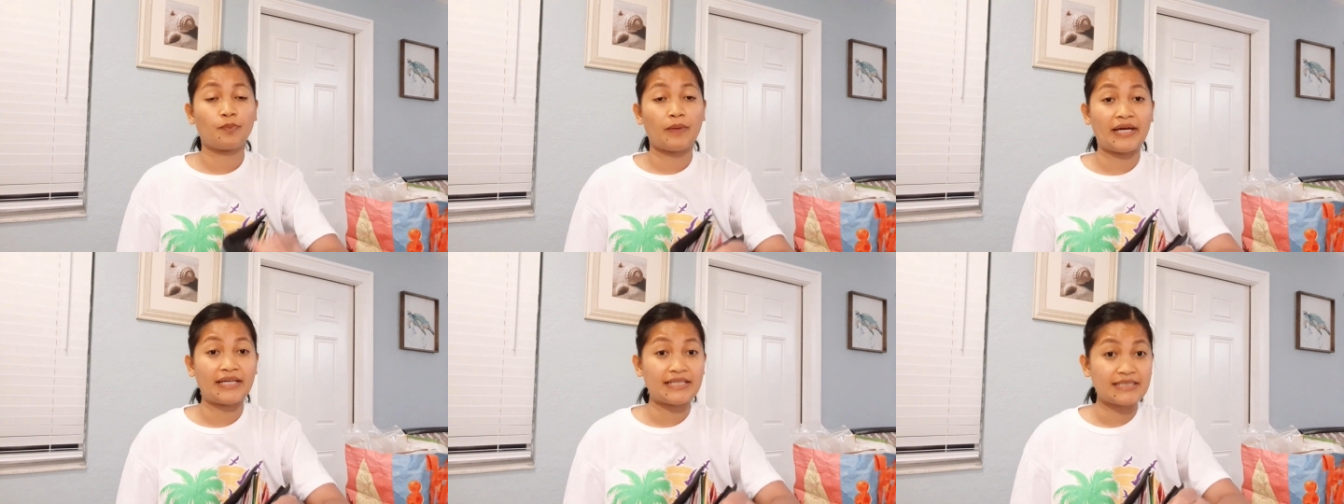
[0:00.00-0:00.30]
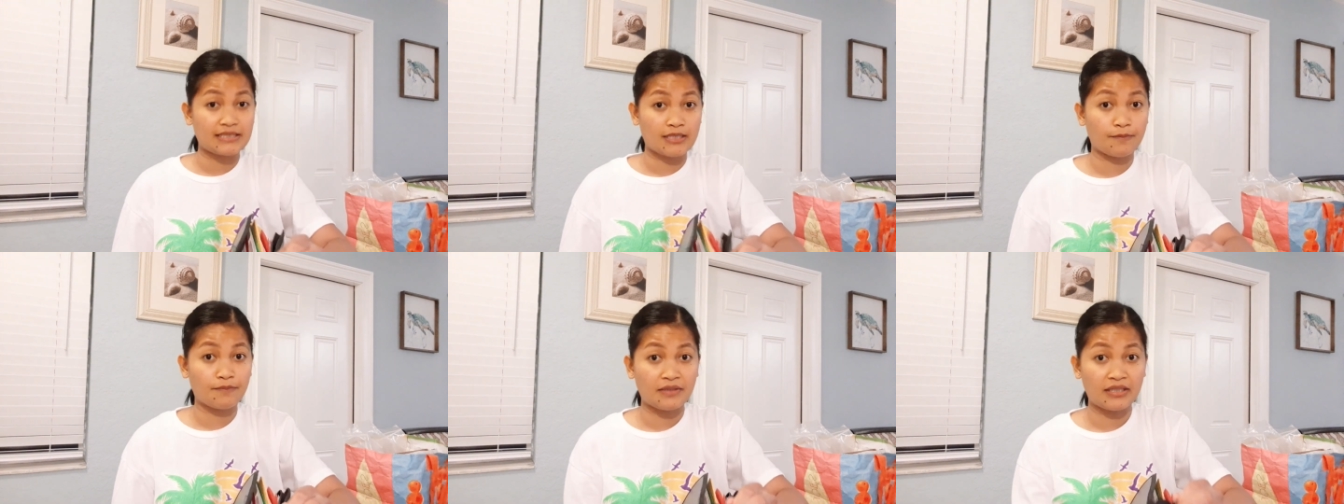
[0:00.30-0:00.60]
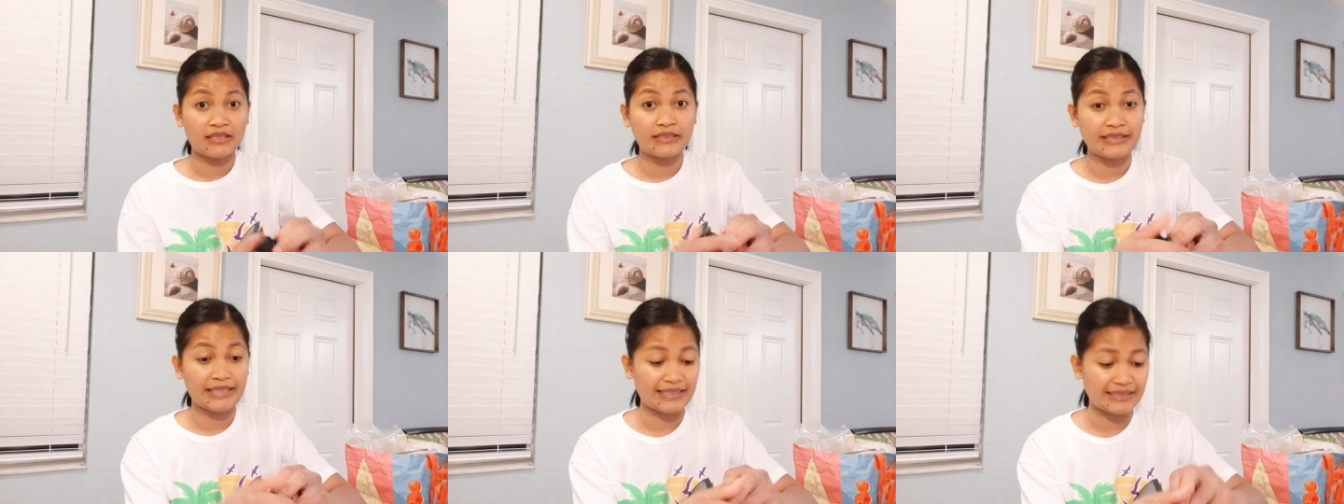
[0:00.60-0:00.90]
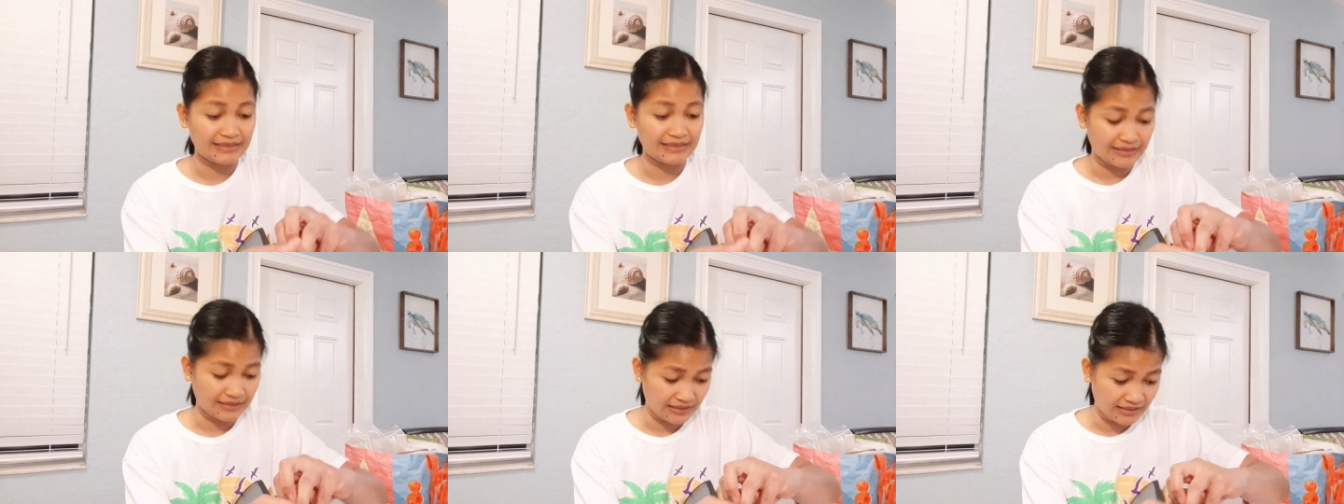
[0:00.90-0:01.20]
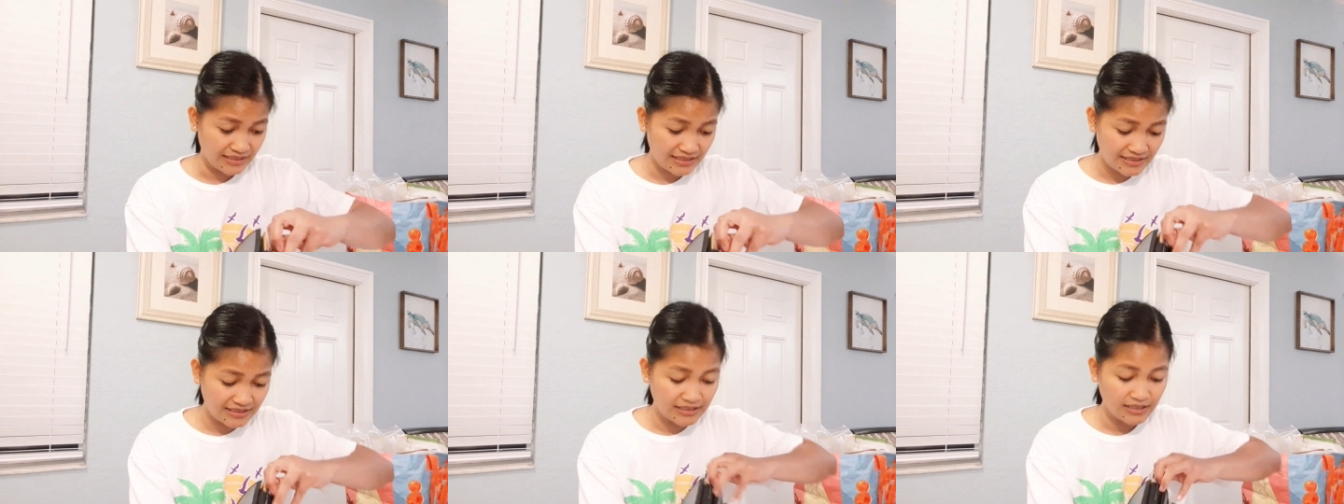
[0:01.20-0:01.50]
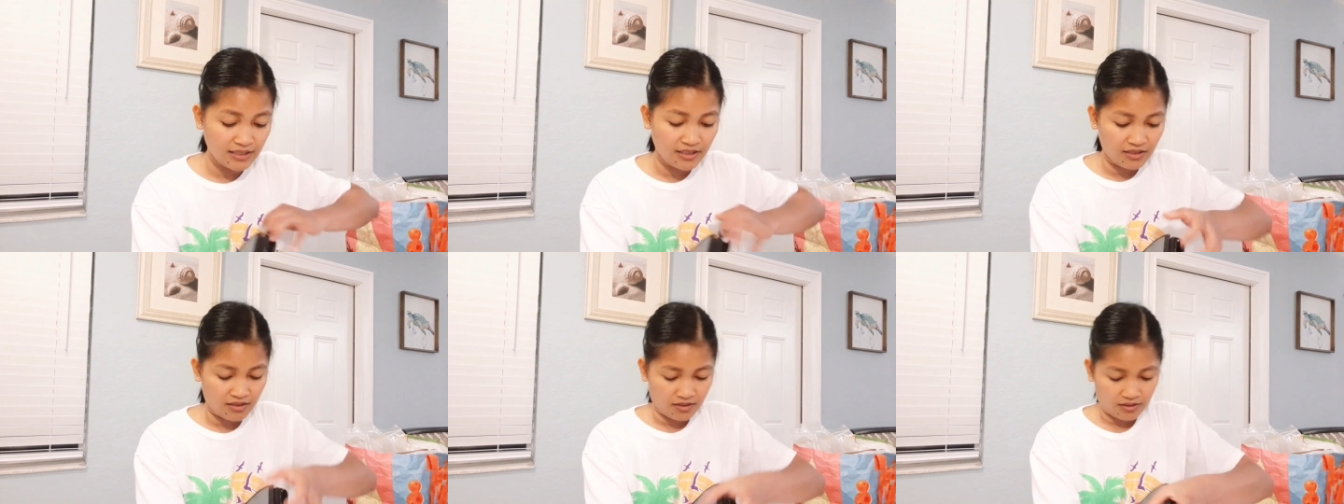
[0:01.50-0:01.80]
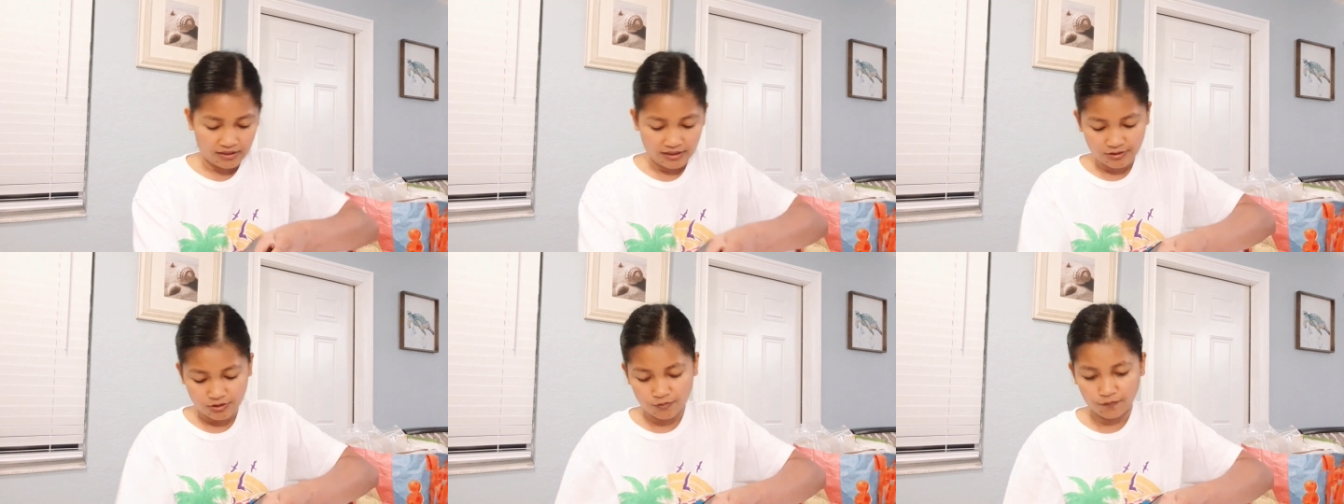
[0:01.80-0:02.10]
buy something like this.
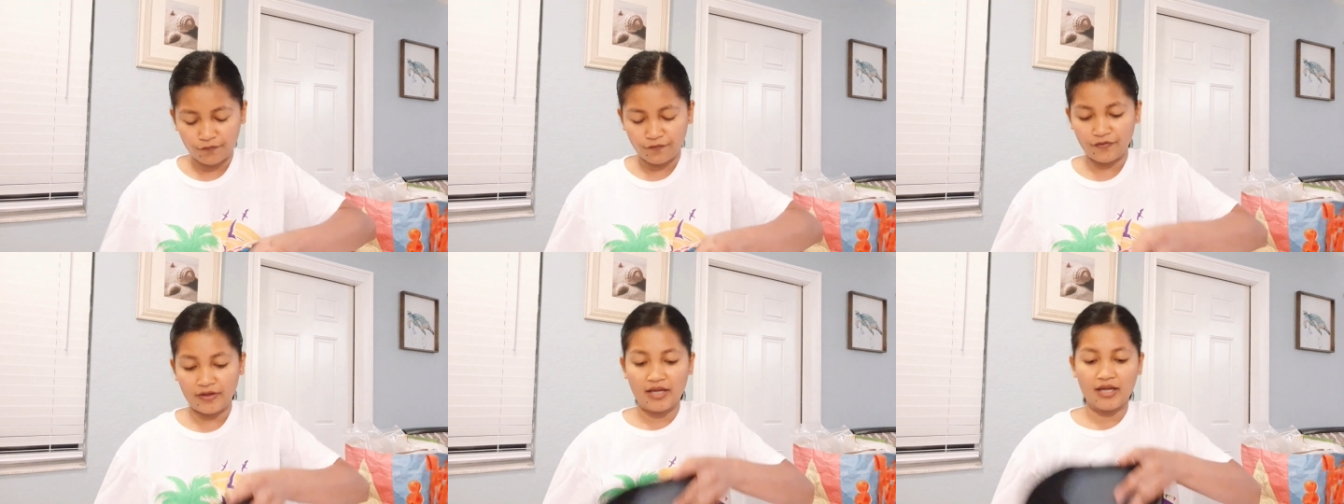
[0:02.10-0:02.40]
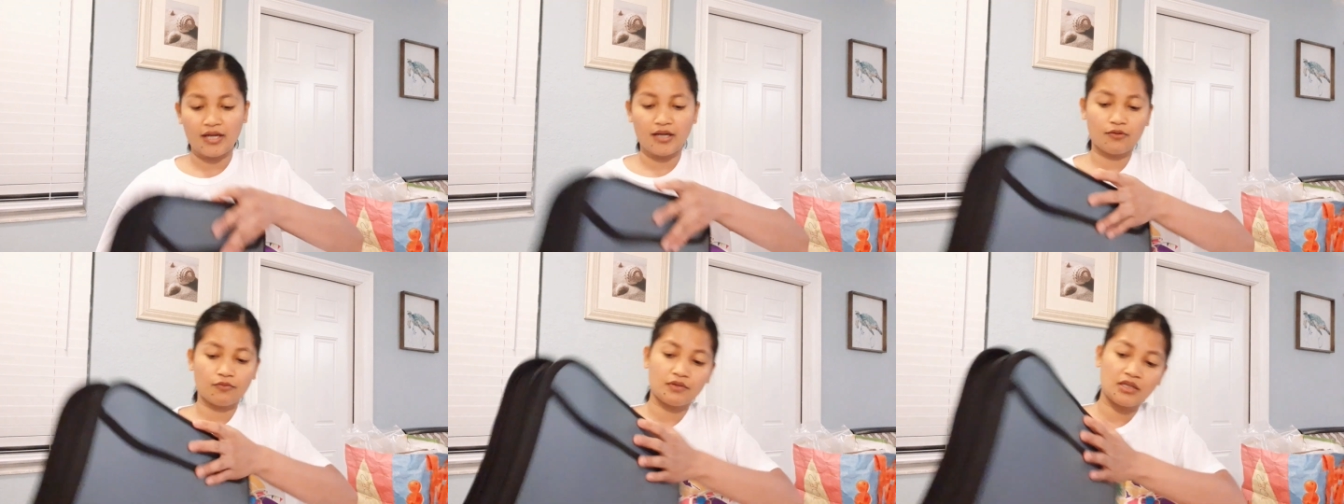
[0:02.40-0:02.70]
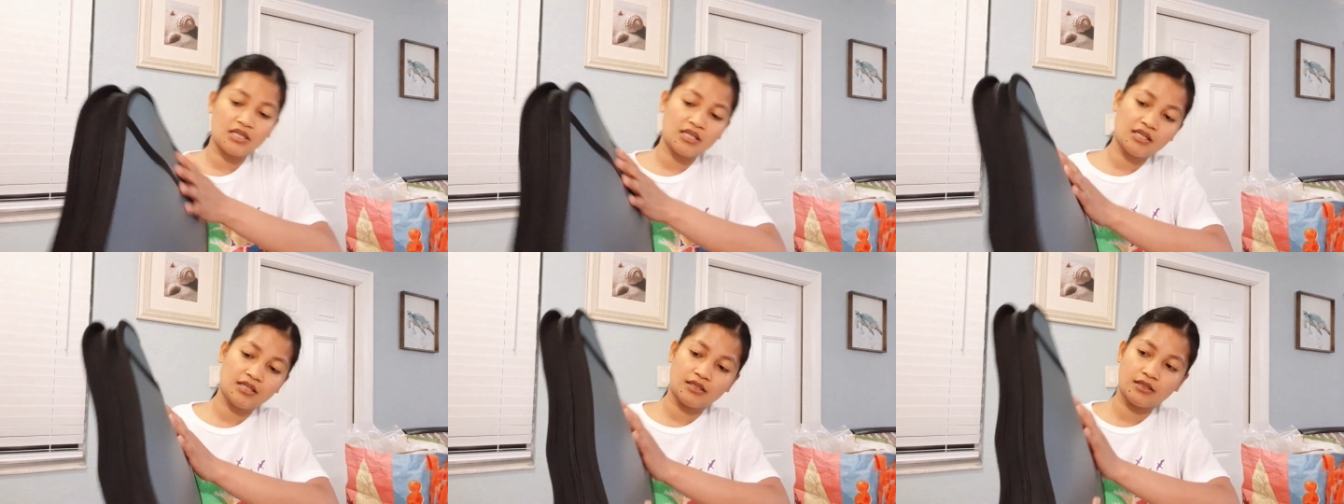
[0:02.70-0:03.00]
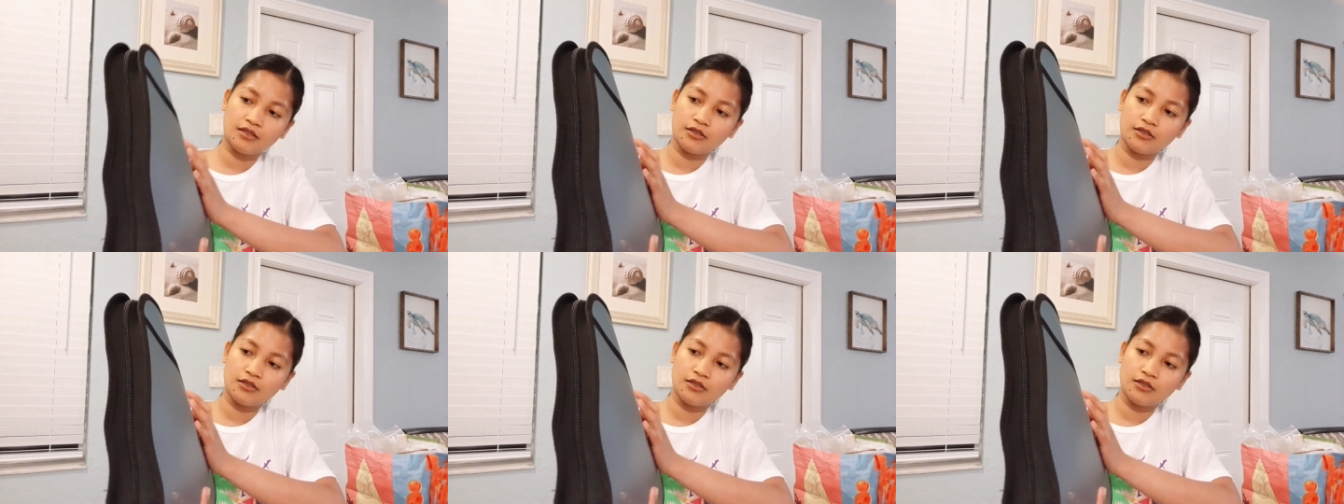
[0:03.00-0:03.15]
It's very